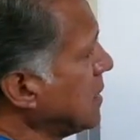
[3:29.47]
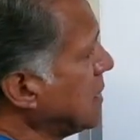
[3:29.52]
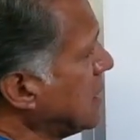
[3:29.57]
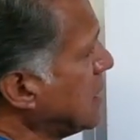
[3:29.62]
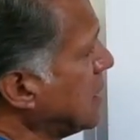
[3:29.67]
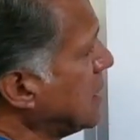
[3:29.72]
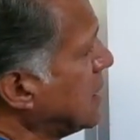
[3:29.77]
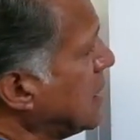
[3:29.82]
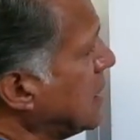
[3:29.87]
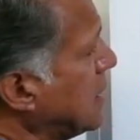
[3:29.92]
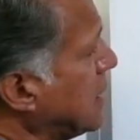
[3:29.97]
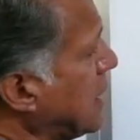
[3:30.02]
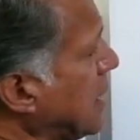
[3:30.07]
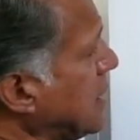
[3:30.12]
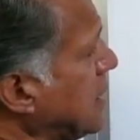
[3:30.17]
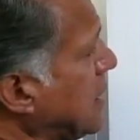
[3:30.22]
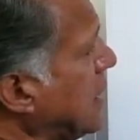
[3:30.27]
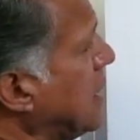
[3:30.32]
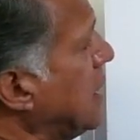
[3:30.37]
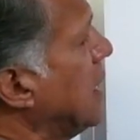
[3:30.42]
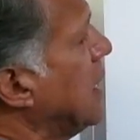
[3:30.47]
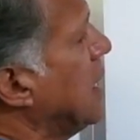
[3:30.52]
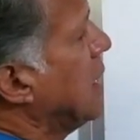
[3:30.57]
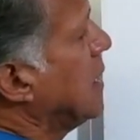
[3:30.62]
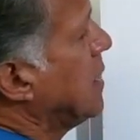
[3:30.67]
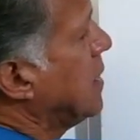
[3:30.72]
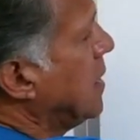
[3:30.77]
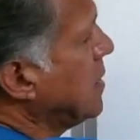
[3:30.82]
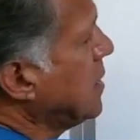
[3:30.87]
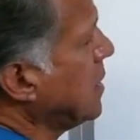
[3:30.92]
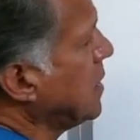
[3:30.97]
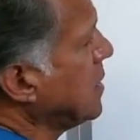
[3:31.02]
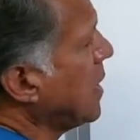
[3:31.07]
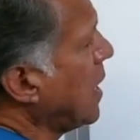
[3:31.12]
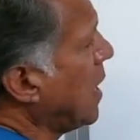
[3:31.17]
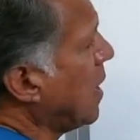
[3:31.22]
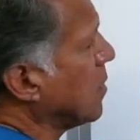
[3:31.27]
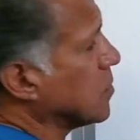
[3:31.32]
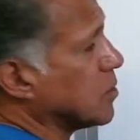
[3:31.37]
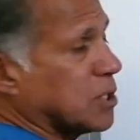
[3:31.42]
This is indented. This is
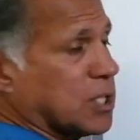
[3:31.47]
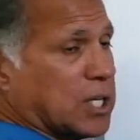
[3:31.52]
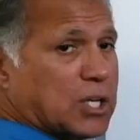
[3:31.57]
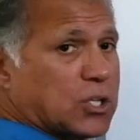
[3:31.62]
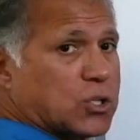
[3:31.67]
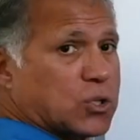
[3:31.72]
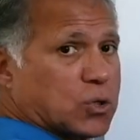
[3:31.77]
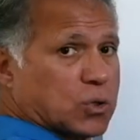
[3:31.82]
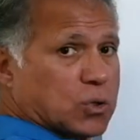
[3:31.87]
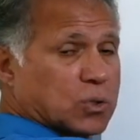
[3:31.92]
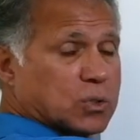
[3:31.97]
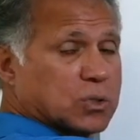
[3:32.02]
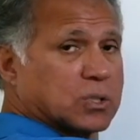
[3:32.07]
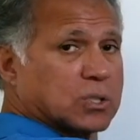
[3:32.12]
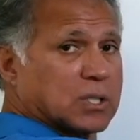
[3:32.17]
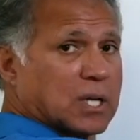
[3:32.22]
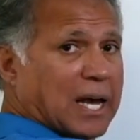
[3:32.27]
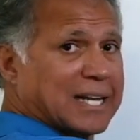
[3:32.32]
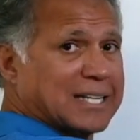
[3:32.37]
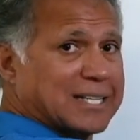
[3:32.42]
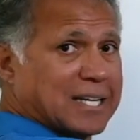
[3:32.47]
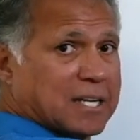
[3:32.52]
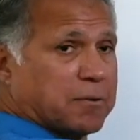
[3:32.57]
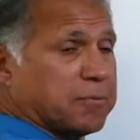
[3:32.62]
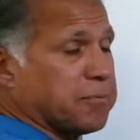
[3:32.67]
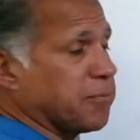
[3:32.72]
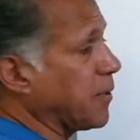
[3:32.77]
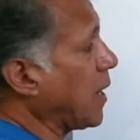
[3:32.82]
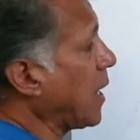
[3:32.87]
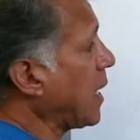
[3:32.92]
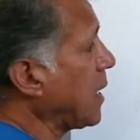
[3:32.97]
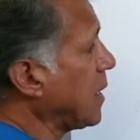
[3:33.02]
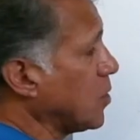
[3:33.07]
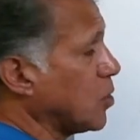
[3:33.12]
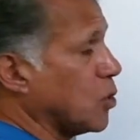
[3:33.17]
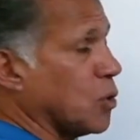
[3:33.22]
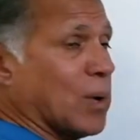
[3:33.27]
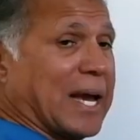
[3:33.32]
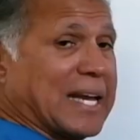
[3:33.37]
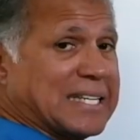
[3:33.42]
how teachers identify a
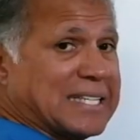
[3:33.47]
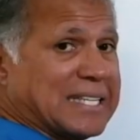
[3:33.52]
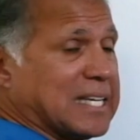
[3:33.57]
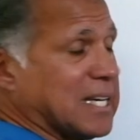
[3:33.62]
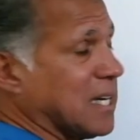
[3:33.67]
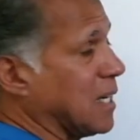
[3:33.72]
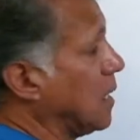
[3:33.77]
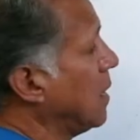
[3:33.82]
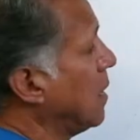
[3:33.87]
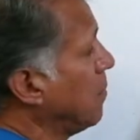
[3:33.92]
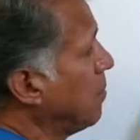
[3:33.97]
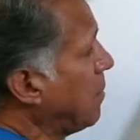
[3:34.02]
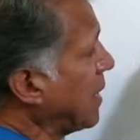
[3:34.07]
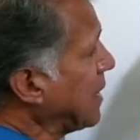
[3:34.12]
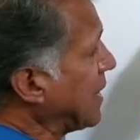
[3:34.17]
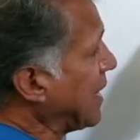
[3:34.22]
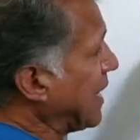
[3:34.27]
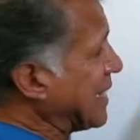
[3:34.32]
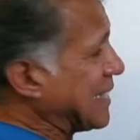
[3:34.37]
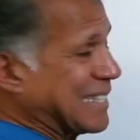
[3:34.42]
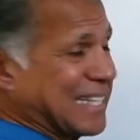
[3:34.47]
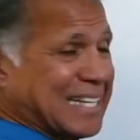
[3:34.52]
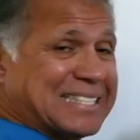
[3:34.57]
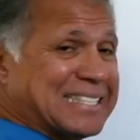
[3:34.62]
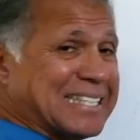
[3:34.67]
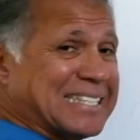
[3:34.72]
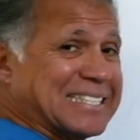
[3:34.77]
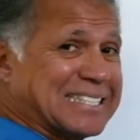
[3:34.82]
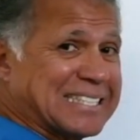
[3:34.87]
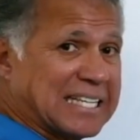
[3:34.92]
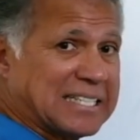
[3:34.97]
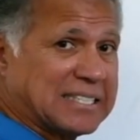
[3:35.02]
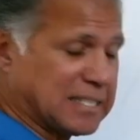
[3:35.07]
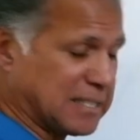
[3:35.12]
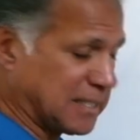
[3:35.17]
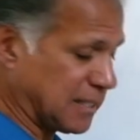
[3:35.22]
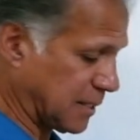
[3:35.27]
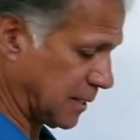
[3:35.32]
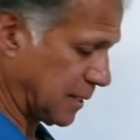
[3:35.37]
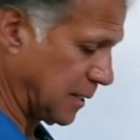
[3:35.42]
new idea, by the indented
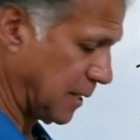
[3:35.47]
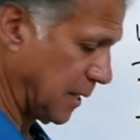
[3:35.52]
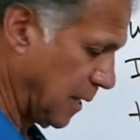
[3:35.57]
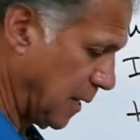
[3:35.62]
sentence.